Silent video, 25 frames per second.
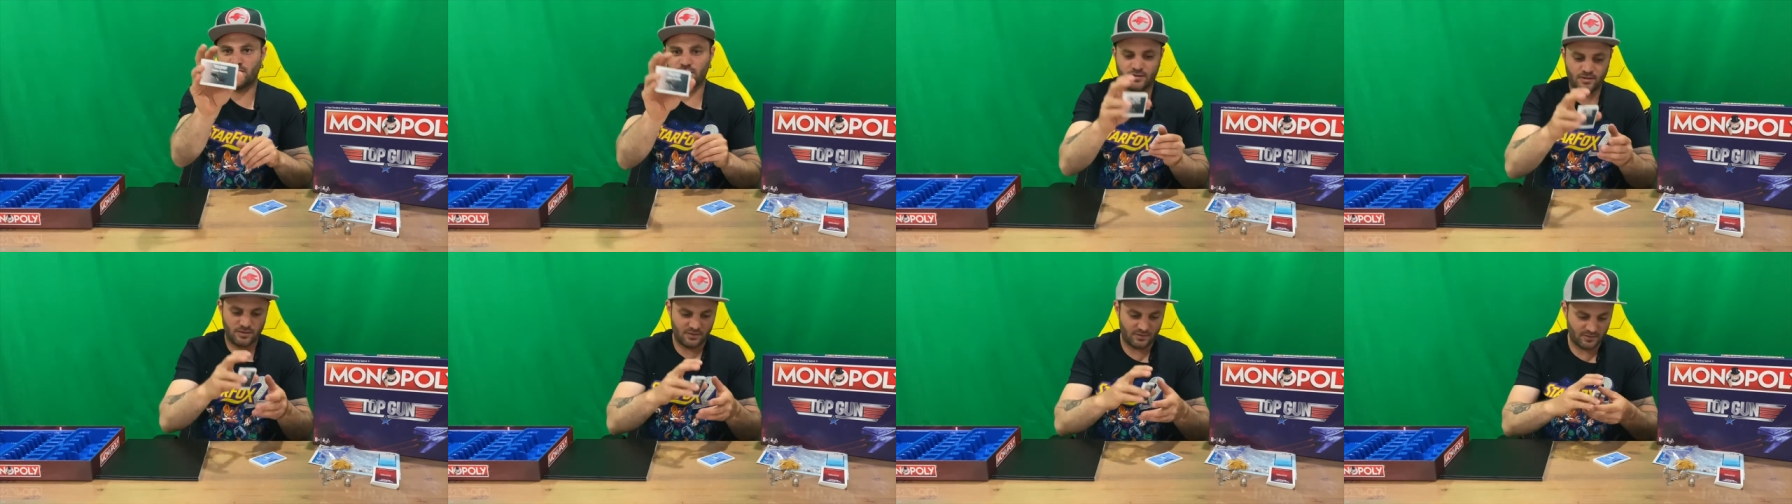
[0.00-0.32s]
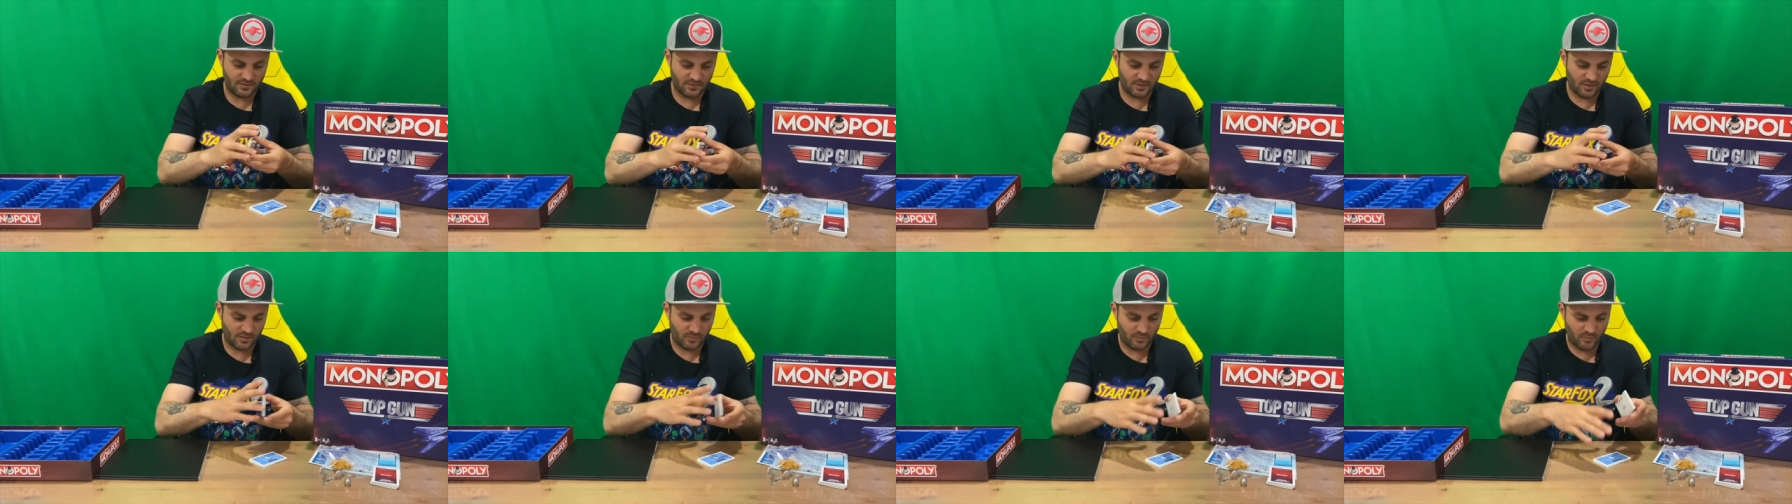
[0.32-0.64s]
So
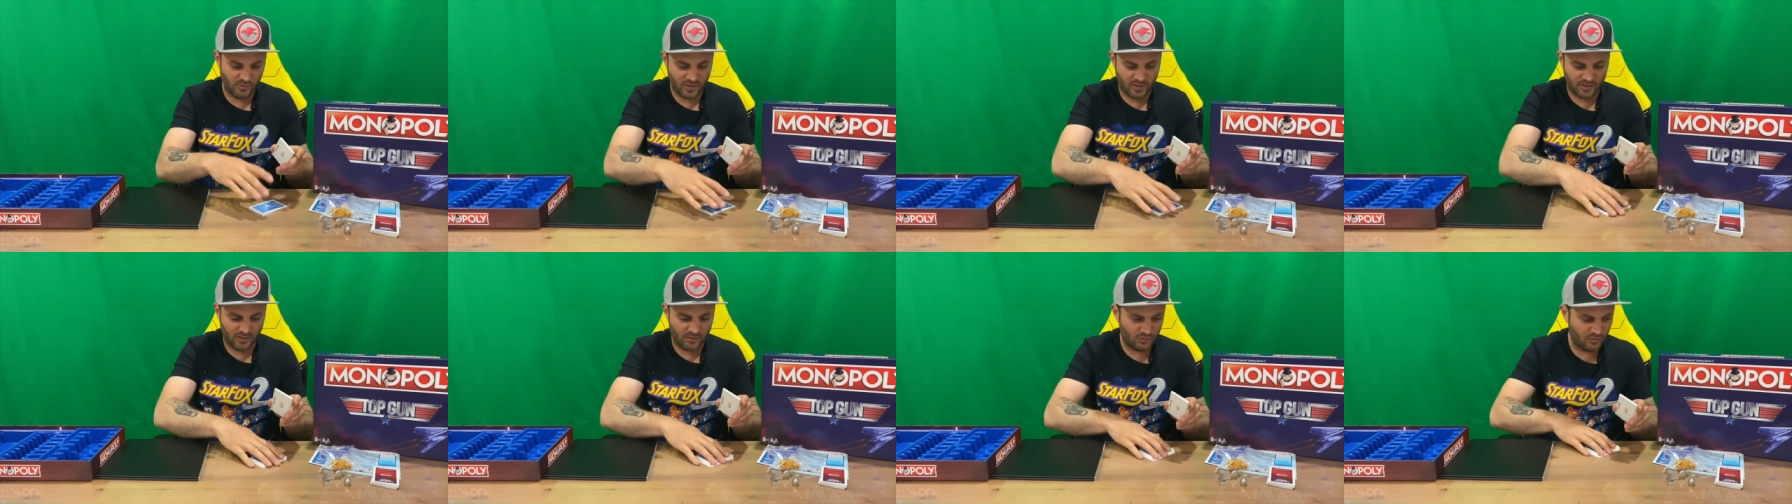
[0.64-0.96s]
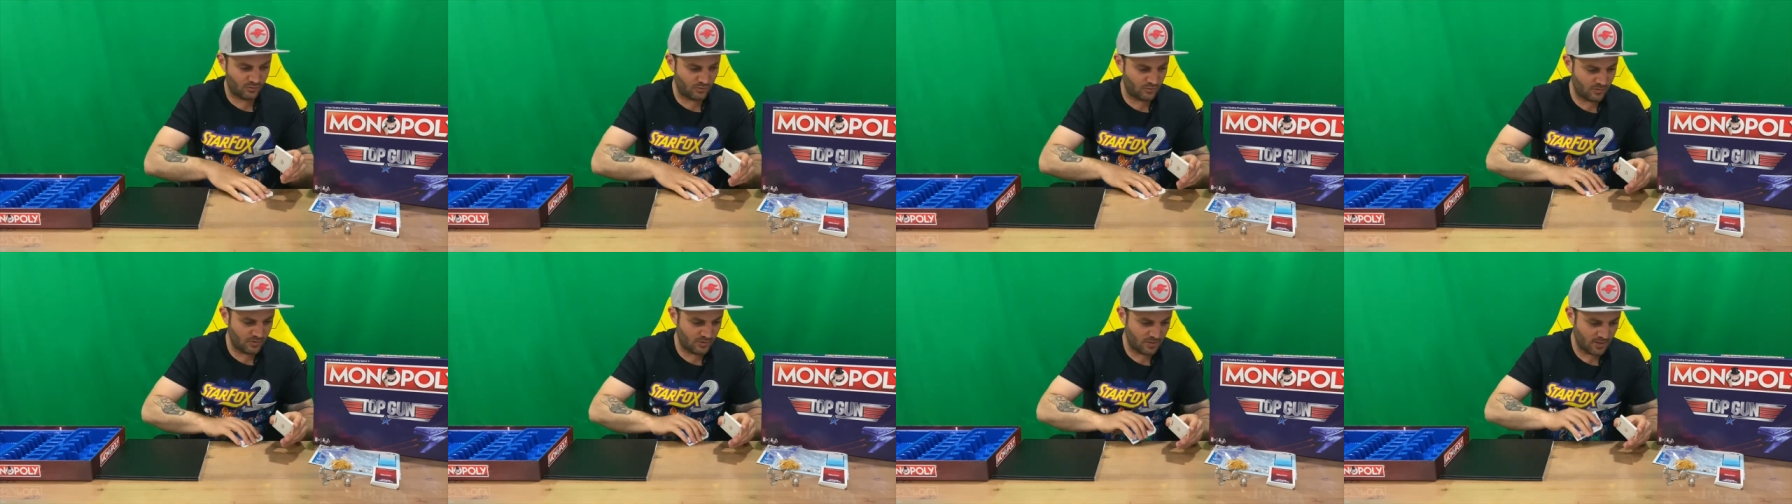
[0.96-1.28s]
pretty cool
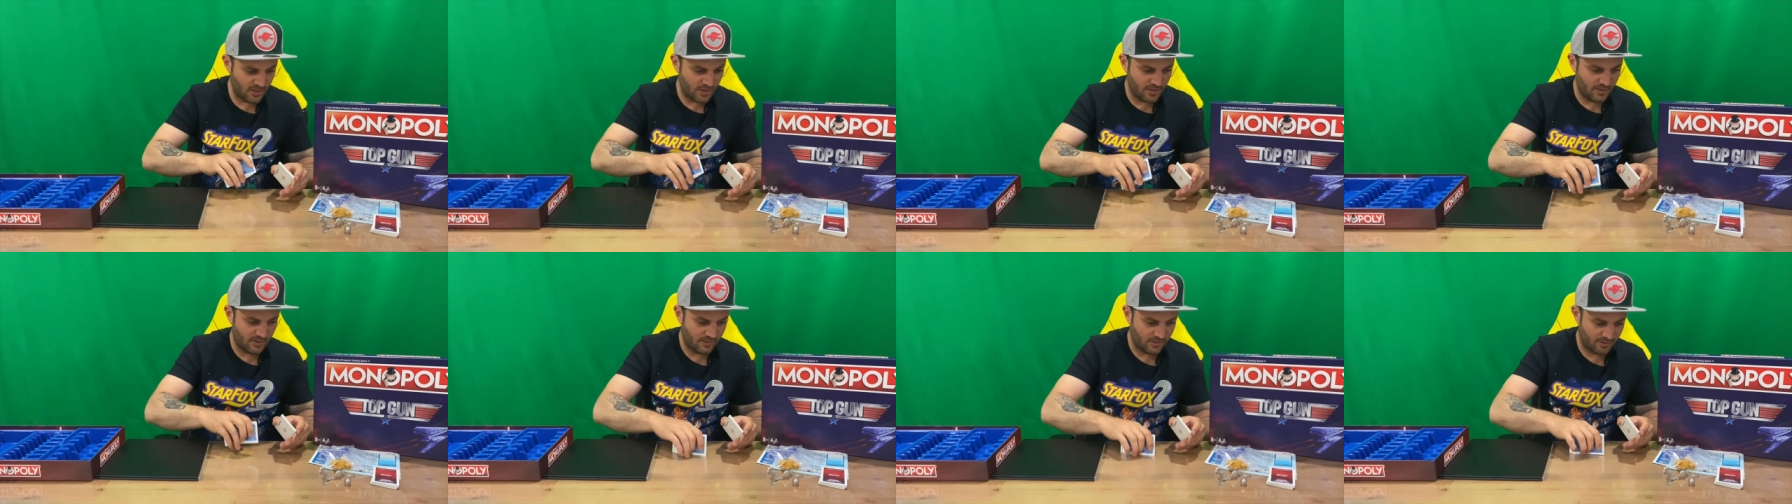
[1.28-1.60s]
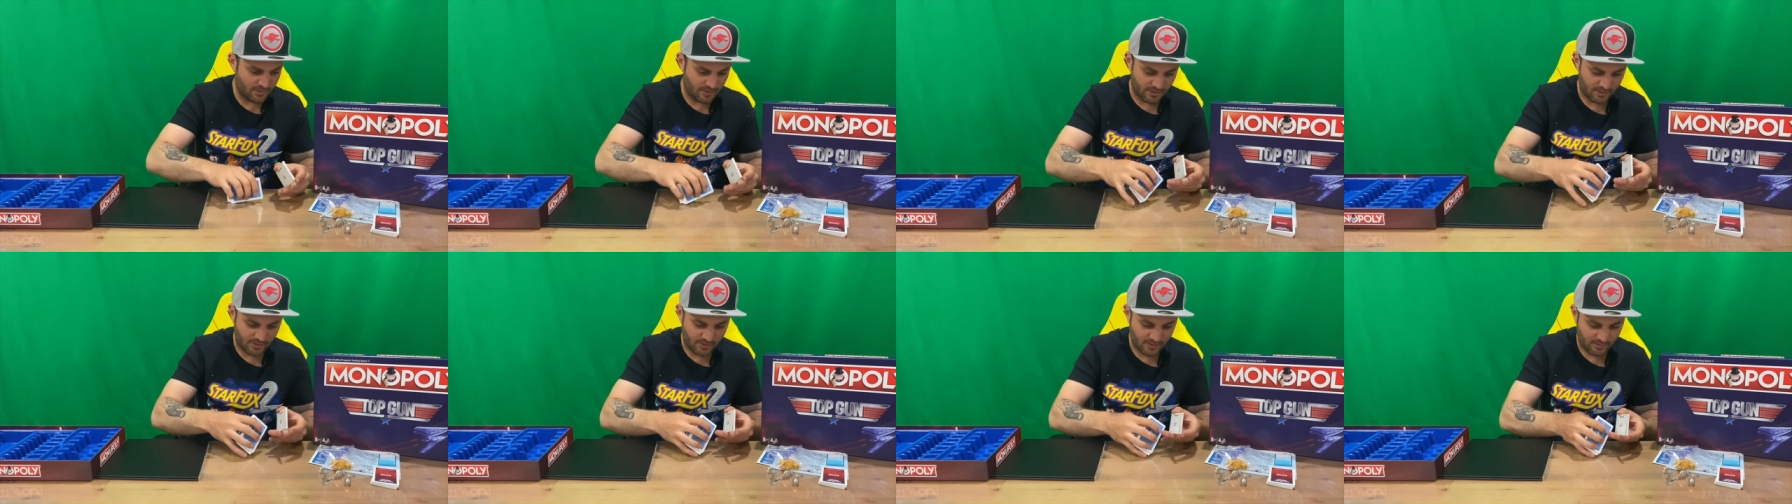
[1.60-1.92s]
that
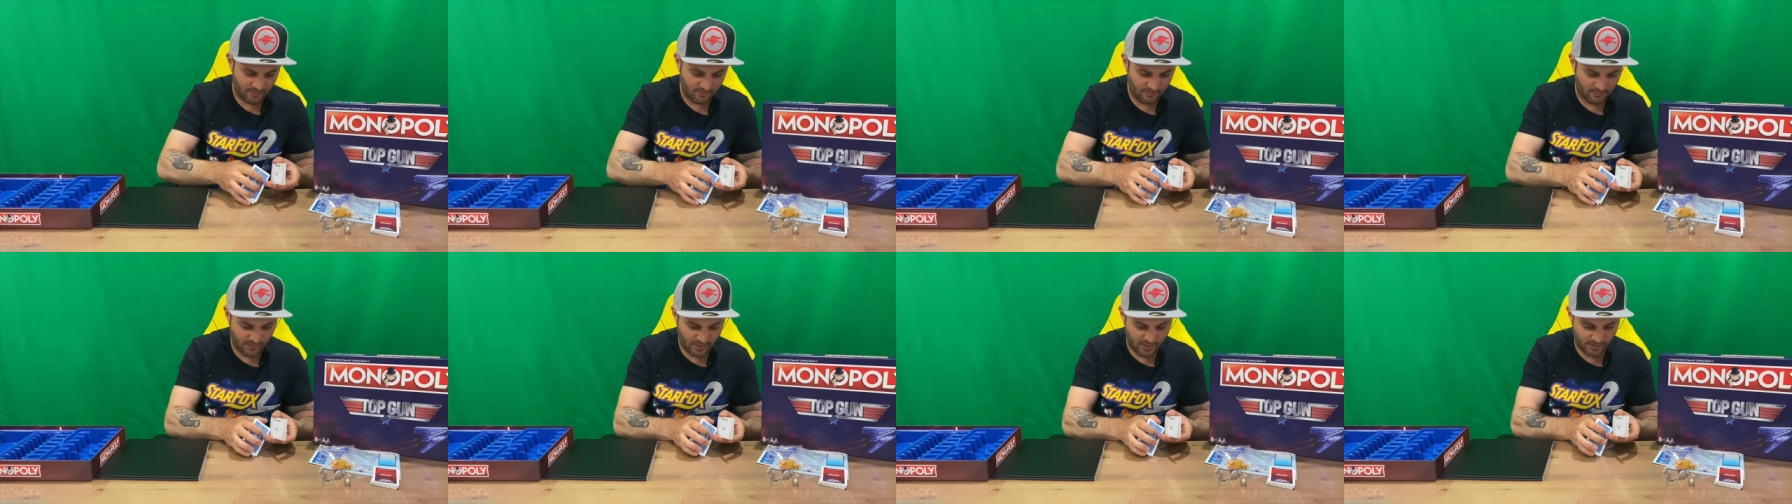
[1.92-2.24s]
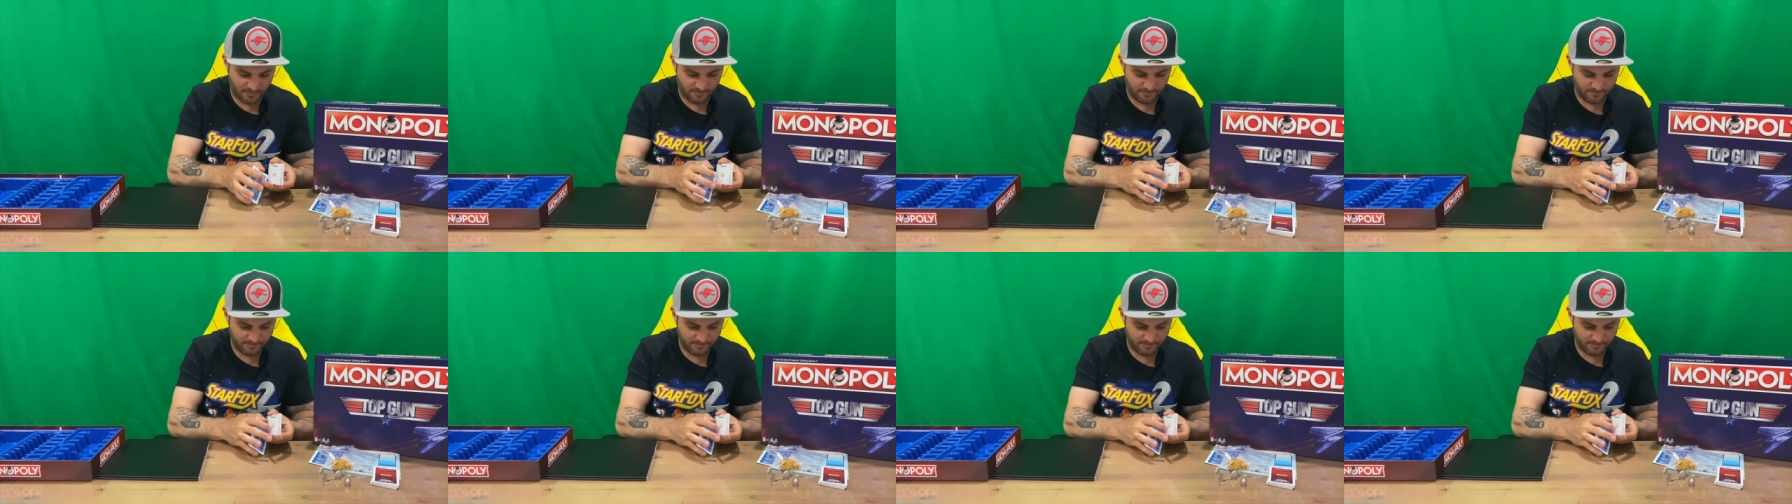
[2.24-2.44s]
they've um,